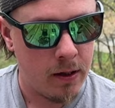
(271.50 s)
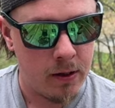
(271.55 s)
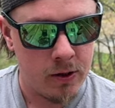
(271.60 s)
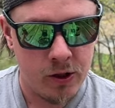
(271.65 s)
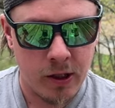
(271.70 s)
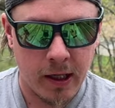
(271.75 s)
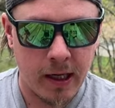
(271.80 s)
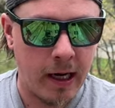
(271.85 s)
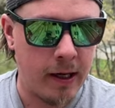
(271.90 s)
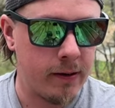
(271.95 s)

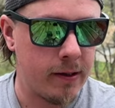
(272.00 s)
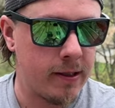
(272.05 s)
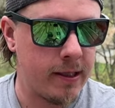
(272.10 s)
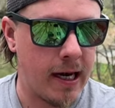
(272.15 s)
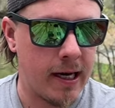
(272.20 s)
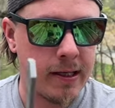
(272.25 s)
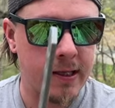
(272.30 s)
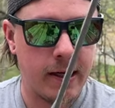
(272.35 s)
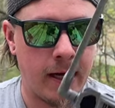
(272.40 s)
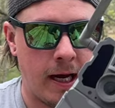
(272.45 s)
check out the
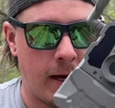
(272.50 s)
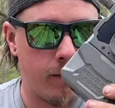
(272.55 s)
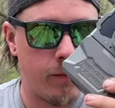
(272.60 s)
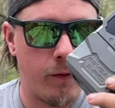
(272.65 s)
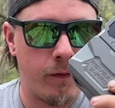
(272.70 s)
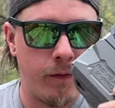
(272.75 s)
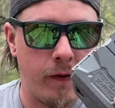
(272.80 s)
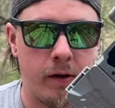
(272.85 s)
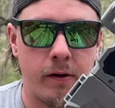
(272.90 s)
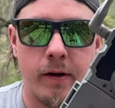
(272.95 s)
Tactacam
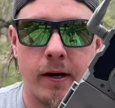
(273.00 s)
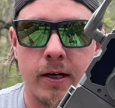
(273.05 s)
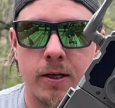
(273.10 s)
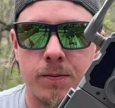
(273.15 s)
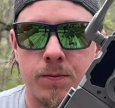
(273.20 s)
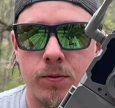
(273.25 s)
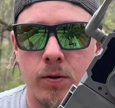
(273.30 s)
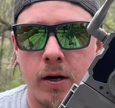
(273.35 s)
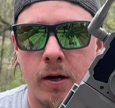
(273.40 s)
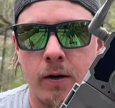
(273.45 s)
Reveal X
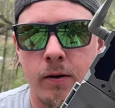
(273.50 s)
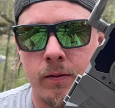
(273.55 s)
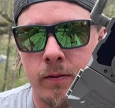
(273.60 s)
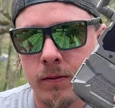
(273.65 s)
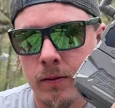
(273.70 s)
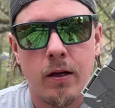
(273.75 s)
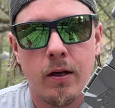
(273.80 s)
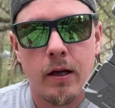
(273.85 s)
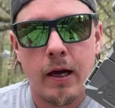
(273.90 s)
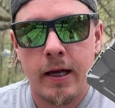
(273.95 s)
Pro
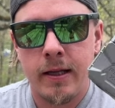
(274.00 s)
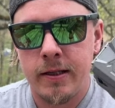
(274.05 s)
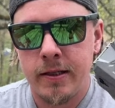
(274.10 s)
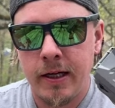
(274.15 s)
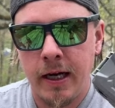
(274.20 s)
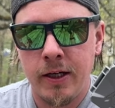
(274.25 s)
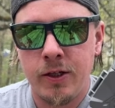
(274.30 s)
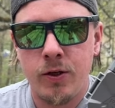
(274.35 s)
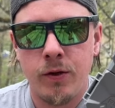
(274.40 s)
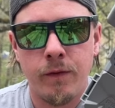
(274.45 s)
and
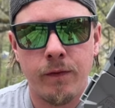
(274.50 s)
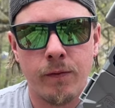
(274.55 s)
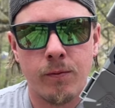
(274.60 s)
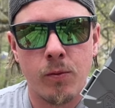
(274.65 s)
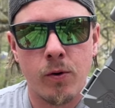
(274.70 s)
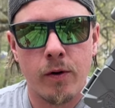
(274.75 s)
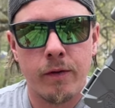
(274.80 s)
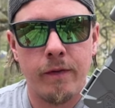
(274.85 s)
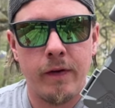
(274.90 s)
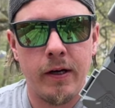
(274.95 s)
stay tuned for
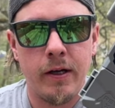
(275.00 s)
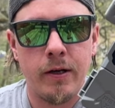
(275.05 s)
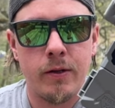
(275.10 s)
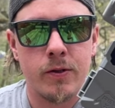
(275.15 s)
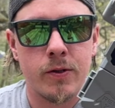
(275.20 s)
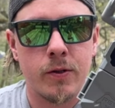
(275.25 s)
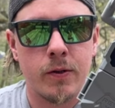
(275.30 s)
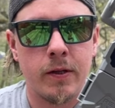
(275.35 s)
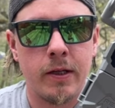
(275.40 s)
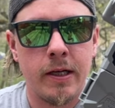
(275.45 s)
more
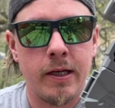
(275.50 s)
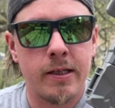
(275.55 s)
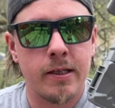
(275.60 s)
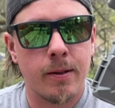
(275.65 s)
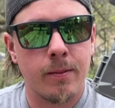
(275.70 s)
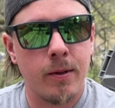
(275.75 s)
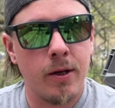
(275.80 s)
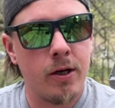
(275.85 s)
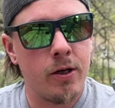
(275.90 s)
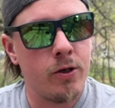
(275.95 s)
videos on these.
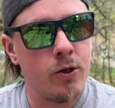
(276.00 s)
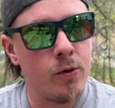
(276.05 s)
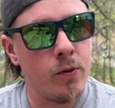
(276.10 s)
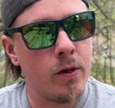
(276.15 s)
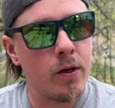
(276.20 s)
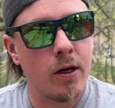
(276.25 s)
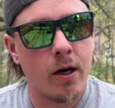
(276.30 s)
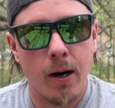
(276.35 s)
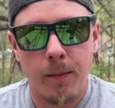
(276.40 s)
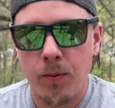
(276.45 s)
I'm going to do a
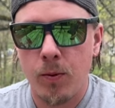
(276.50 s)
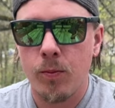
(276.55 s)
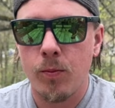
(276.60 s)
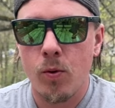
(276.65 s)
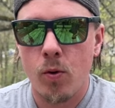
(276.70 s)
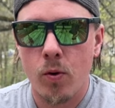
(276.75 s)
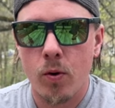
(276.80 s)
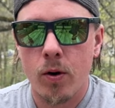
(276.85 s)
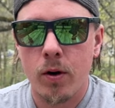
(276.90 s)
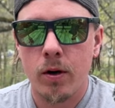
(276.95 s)
couple
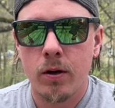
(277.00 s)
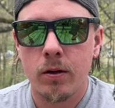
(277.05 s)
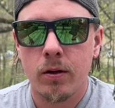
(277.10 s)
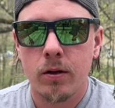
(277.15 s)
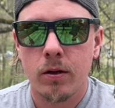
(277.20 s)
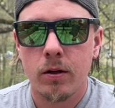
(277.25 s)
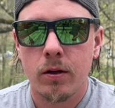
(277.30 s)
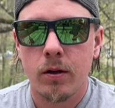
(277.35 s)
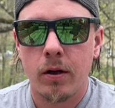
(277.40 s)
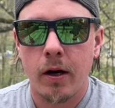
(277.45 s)
more
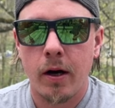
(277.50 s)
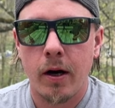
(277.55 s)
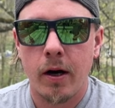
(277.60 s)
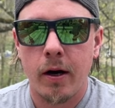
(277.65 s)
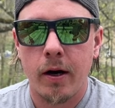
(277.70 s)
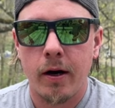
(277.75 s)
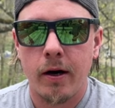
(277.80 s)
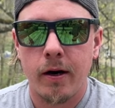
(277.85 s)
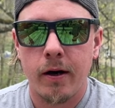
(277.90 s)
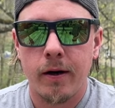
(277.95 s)

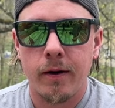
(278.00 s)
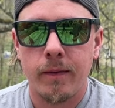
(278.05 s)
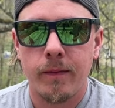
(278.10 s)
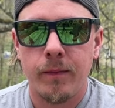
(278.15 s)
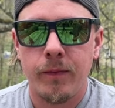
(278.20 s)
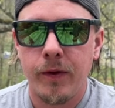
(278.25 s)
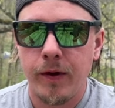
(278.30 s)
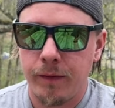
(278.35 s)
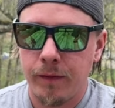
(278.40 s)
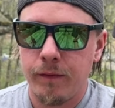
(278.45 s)
uh,
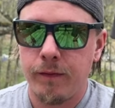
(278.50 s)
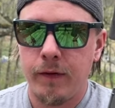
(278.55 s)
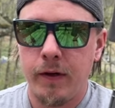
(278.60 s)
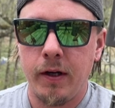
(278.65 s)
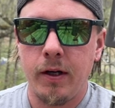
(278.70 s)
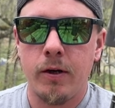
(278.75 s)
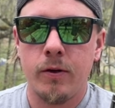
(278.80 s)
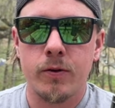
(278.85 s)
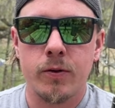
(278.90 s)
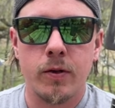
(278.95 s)
different
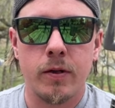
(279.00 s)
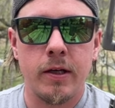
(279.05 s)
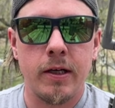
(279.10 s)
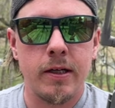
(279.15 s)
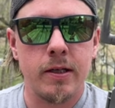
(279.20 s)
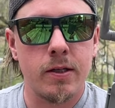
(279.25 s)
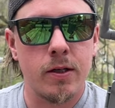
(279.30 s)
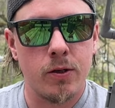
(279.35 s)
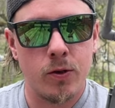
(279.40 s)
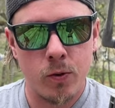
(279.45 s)
videos on
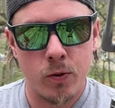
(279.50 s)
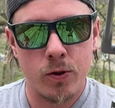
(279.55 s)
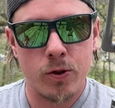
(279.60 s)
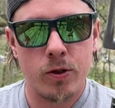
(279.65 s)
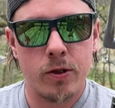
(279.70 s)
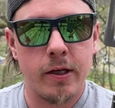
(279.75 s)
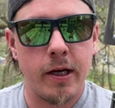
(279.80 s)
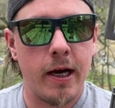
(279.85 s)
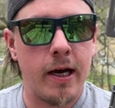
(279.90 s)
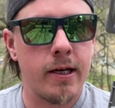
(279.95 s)
these, a torture
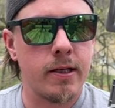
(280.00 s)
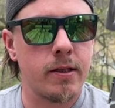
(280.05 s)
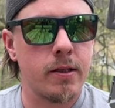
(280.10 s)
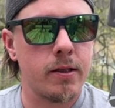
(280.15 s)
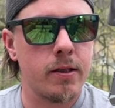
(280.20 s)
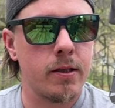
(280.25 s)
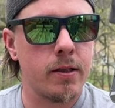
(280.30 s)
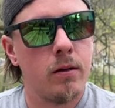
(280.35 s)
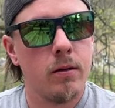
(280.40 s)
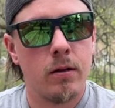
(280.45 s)

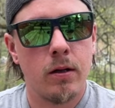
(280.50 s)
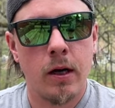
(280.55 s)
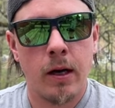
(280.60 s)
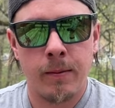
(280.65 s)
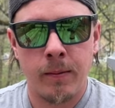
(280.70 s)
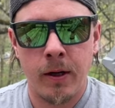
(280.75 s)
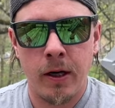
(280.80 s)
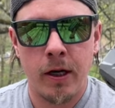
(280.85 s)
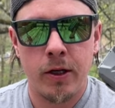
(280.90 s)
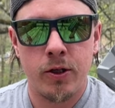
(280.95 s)
test. I'm
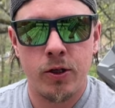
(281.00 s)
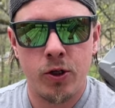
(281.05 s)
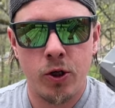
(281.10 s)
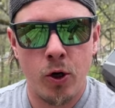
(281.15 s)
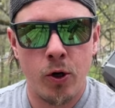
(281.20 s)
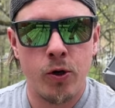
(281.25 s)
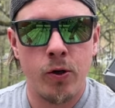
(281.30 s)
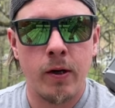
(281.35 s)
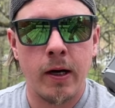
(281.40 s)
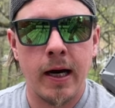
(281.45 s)
going to show
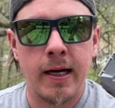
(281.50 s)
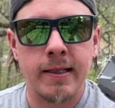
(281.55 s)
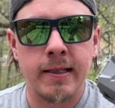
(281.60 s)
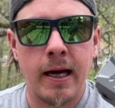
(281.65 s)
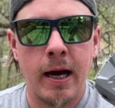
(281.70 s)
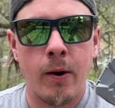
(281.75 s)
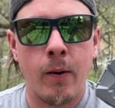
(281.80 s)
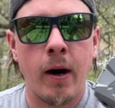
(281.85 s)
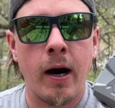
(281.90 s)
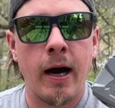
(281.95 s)
you guys
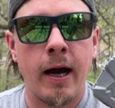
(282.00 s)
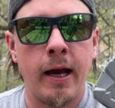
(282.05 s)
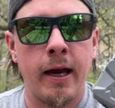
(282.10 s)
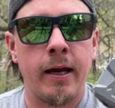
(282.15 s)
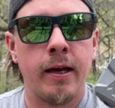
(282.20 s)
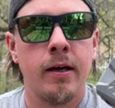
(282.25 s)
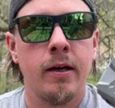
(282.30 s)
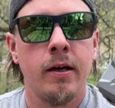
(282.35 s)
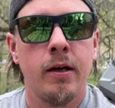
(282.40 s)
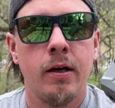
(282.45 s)
how
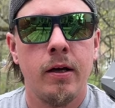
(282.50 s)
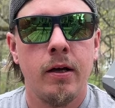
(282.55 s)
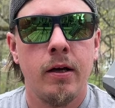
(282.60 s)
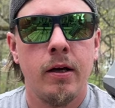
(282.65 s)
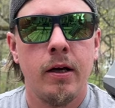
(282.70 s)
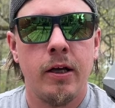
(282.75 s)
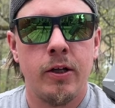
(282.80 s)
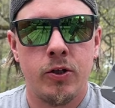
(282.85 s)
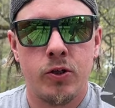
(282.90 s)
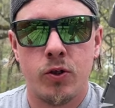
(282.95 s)
I
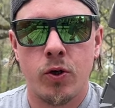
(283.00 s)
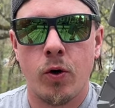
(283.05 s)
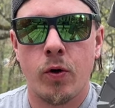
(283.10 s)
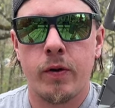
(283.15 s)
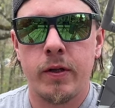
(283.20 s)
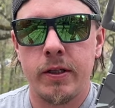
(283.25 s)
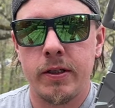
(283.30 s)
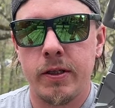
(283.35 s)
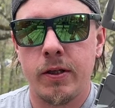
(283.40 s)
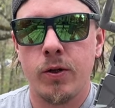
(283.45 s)
install
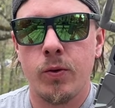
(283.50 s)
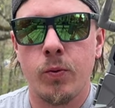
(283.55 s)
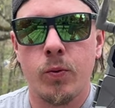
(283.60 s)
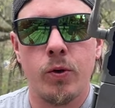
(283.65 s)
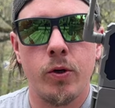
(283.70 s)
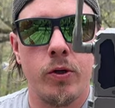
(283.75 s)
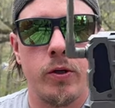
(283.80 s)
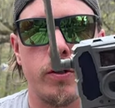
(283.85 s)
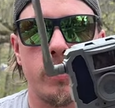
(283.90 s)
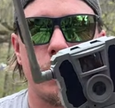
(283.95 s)
these in the
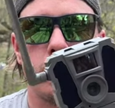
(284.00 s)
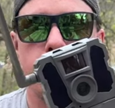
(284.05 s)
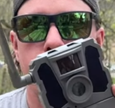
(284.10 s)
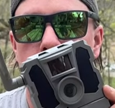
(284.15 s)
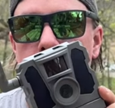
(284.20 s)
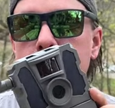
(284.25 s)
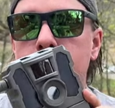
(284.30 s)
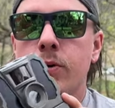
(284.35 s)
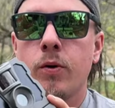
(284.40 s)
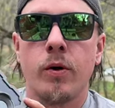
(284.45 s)
woods
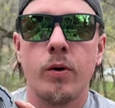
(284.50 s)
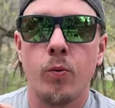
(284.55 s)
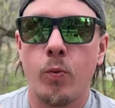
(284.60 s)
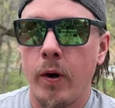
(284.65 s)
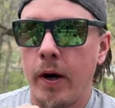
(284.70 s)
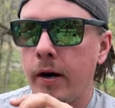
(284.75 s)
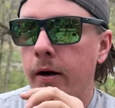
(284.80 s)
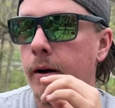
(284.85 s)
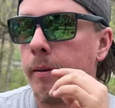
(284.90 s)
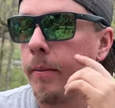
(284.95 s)
based on
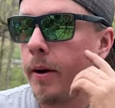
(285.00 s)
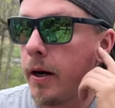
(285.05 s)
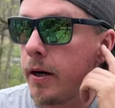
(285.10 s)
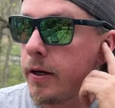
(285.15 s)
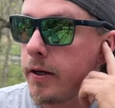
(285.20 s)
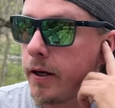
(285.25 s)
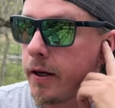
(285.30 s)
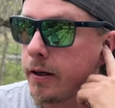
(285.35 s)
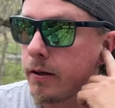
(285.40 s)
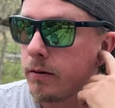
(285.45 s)
where I'm
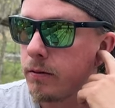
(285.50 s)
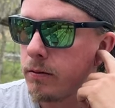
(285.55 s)
hunting.